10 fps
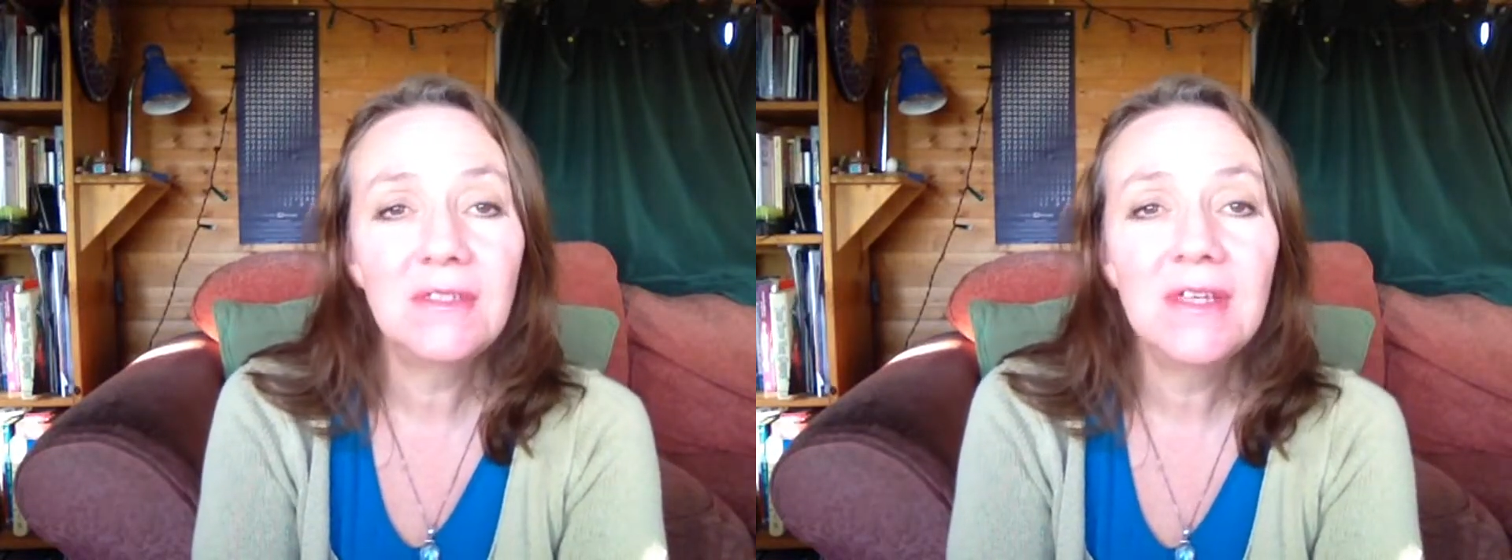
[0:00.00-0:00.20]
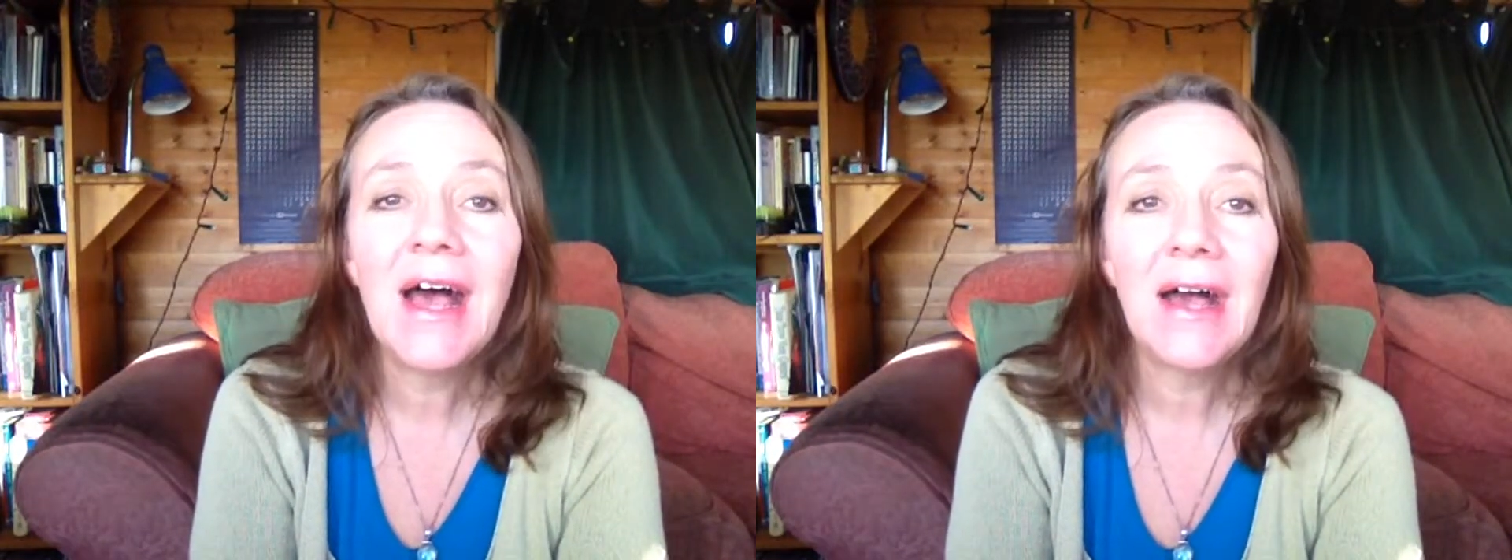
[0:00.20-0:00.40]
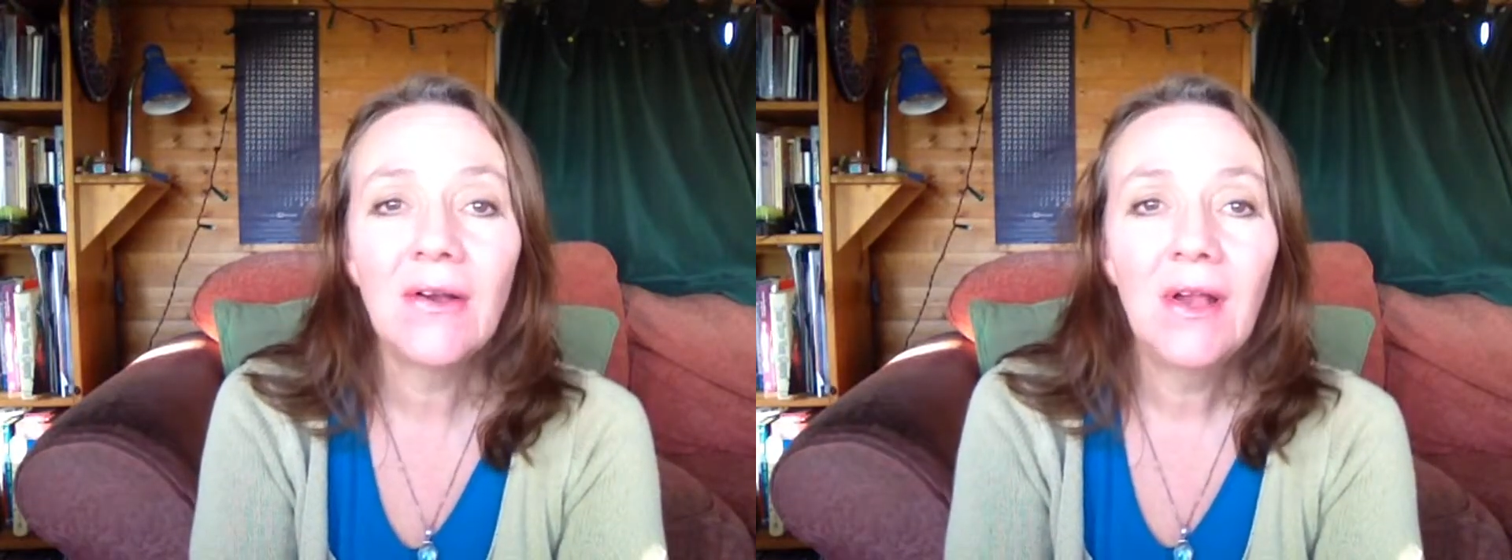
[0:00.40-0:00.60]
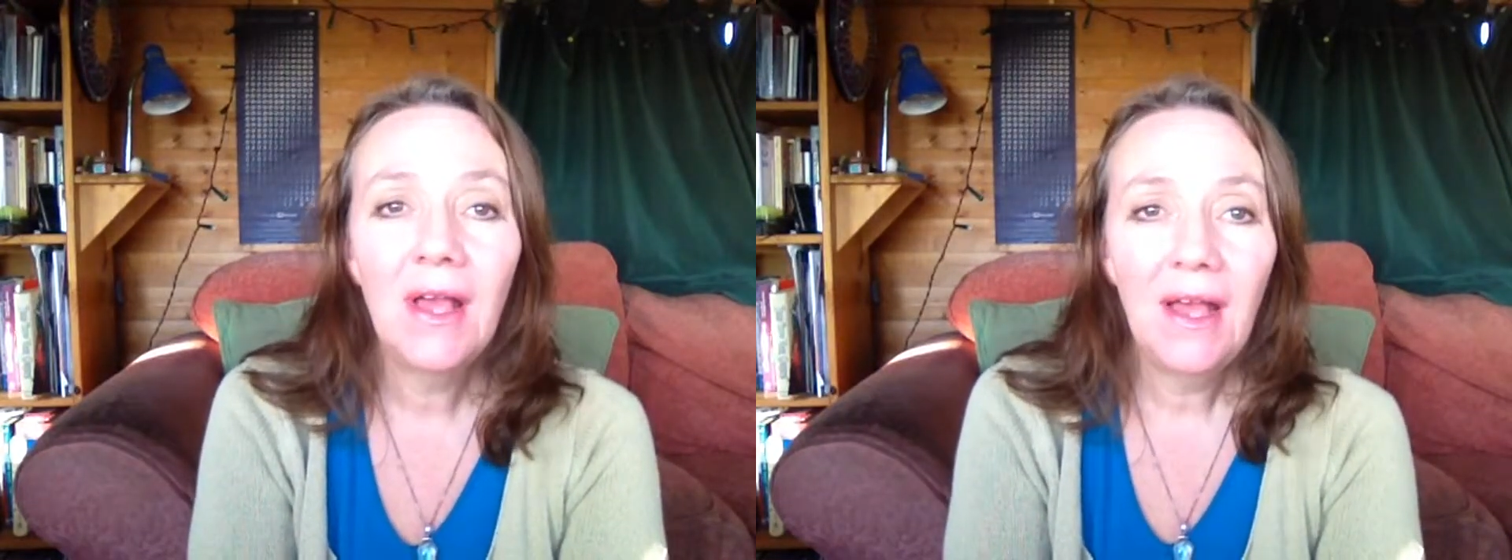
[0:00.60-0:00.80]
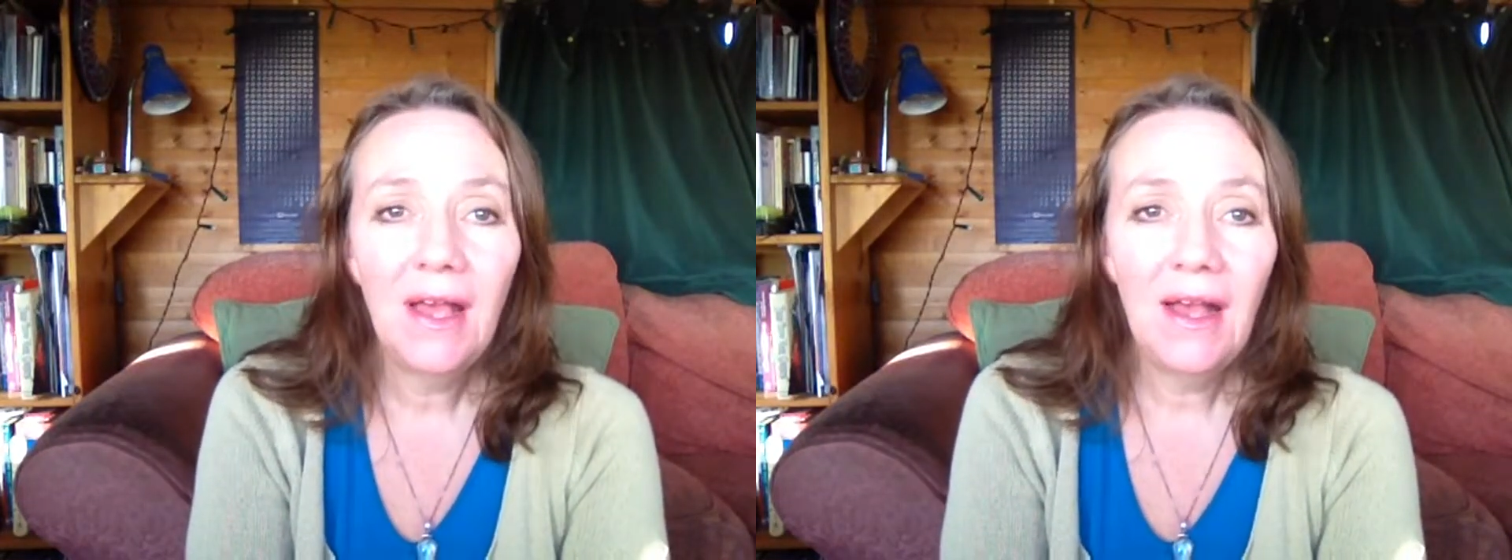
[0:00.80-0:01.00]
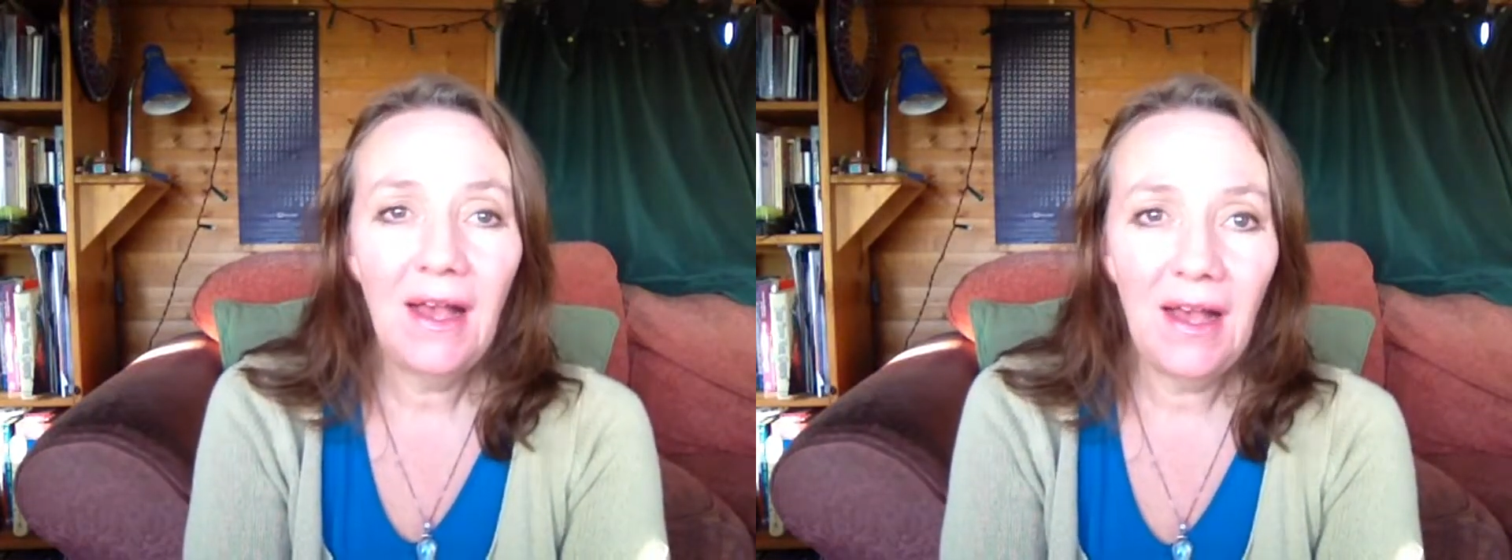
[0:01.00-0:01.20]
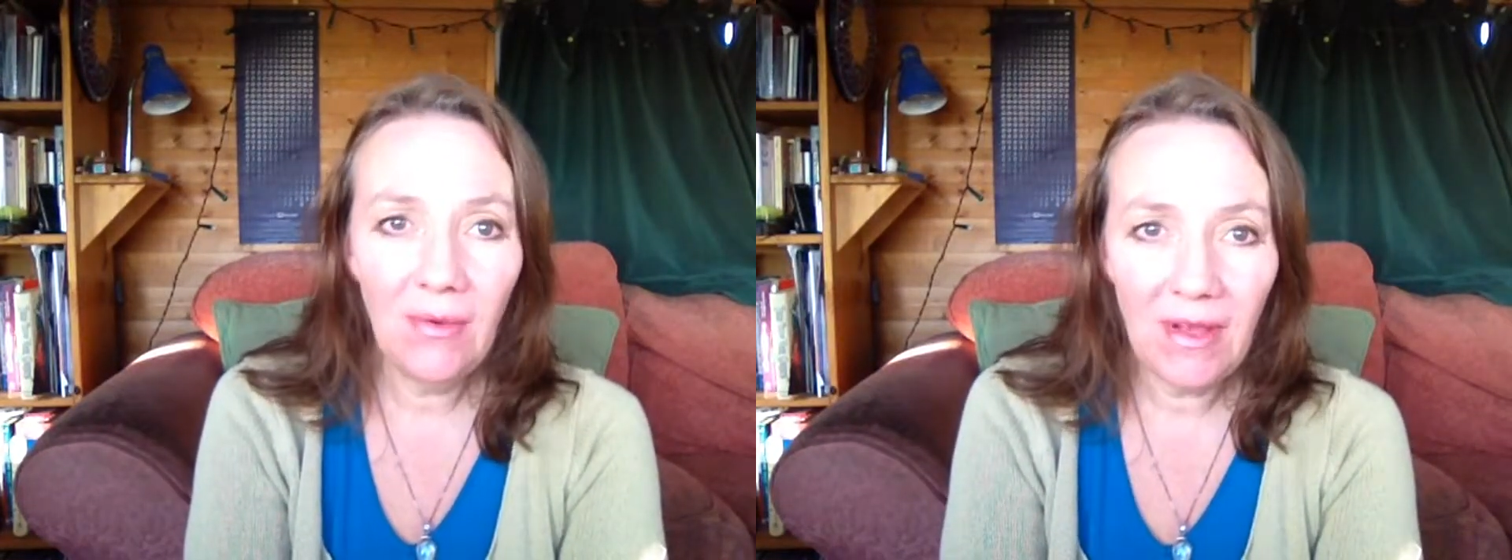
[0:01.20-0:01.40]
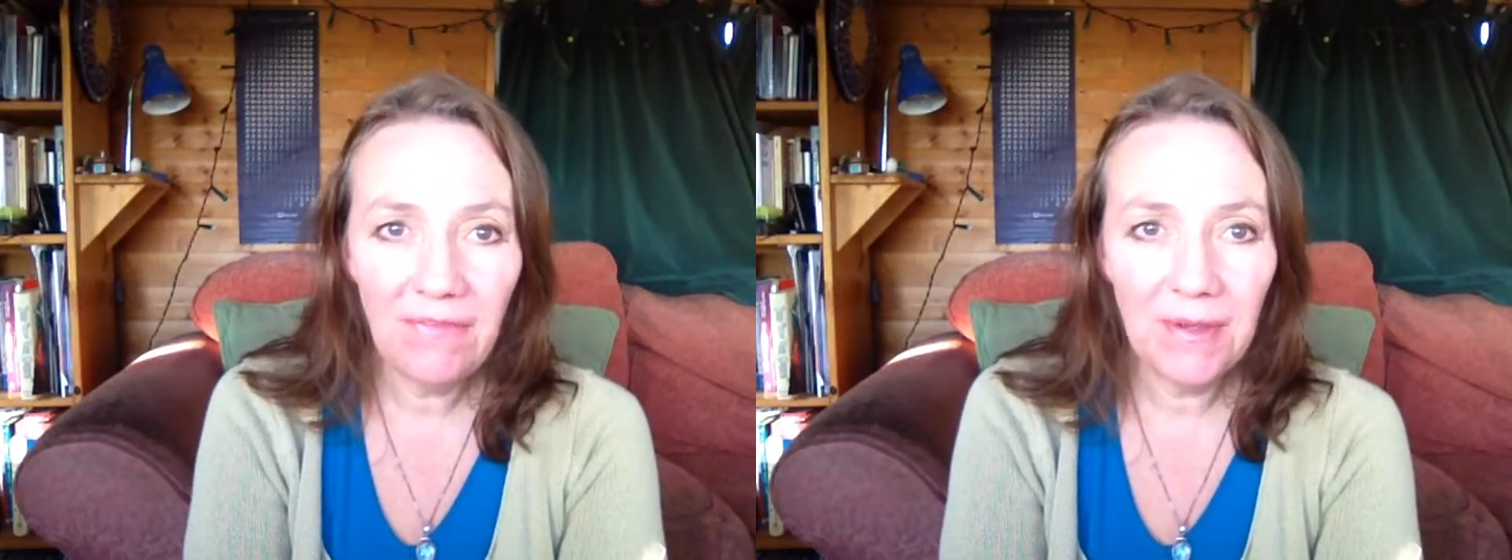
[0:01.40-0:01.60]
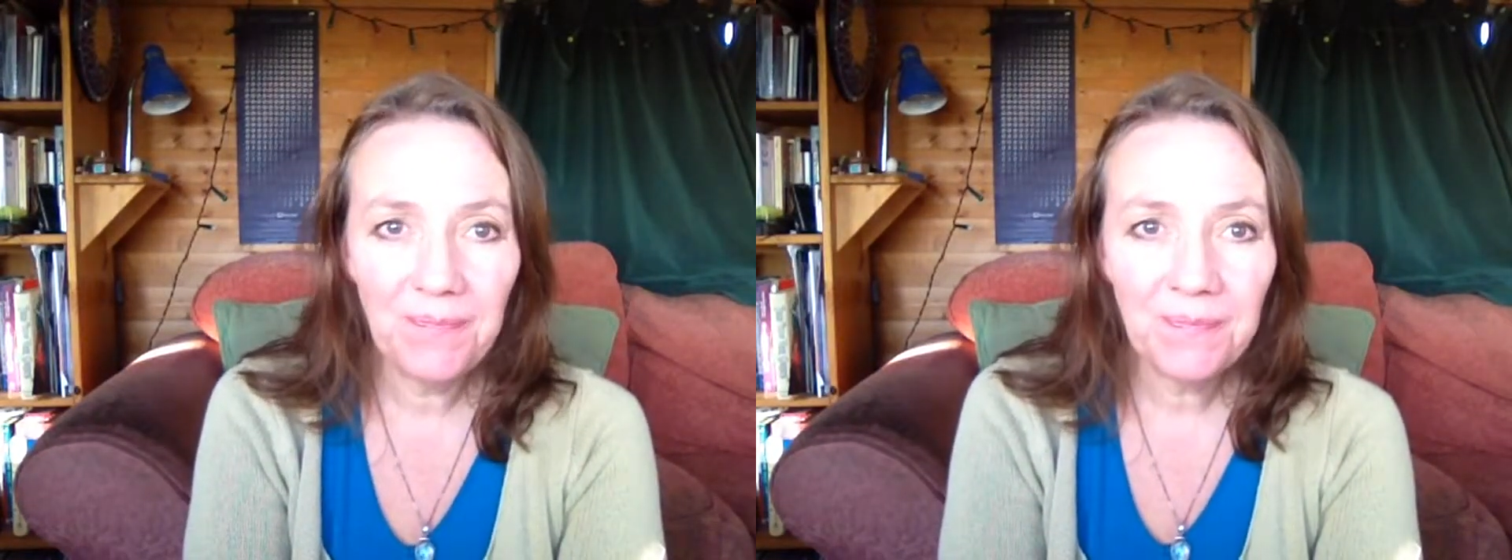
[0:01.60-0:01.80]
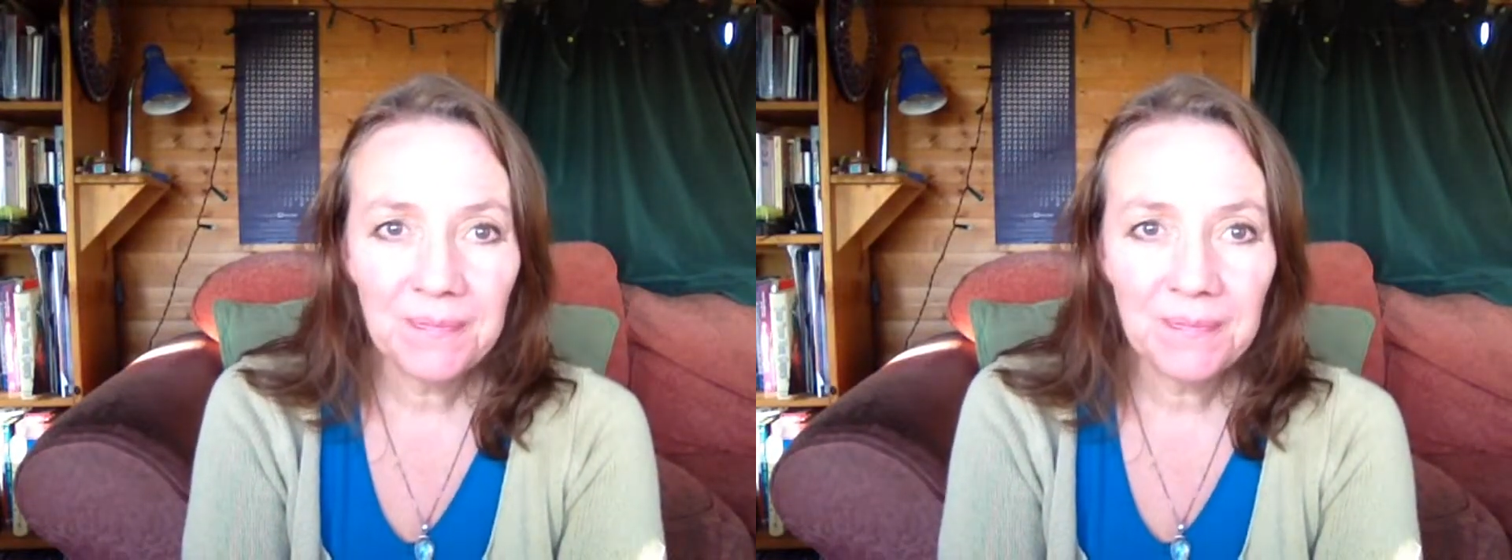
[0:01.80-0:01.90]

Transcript: now. However,